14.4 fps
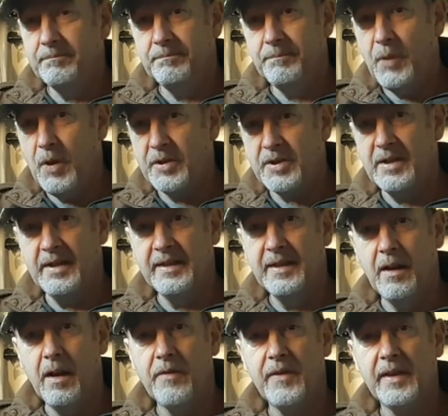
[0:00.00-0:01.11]
Personally,
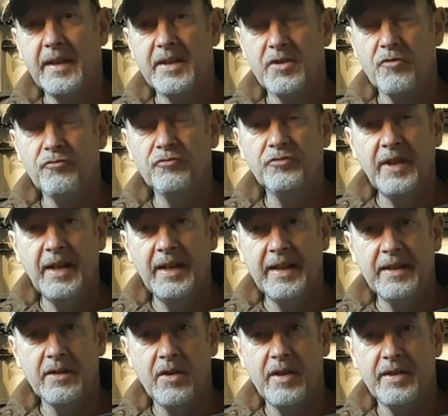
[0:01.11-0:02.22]
I think it's a
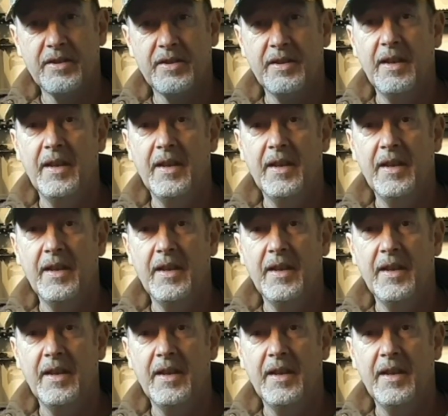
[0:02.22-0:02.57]
really nice